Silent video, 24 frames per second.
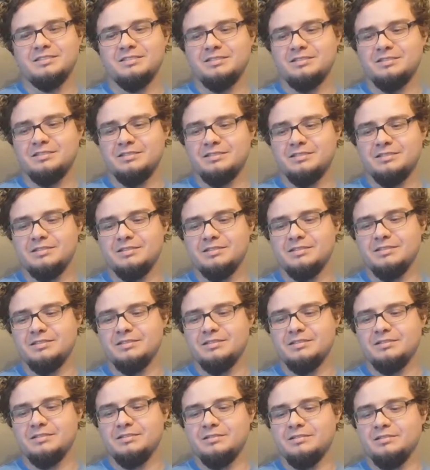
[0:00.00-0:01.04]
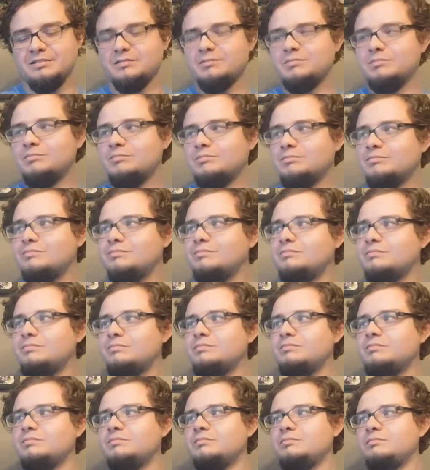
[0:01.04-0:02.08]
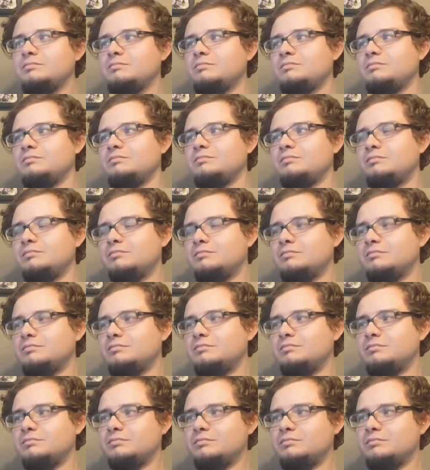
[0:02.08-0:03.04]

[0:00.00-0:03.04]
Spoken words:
The person shown says nothing.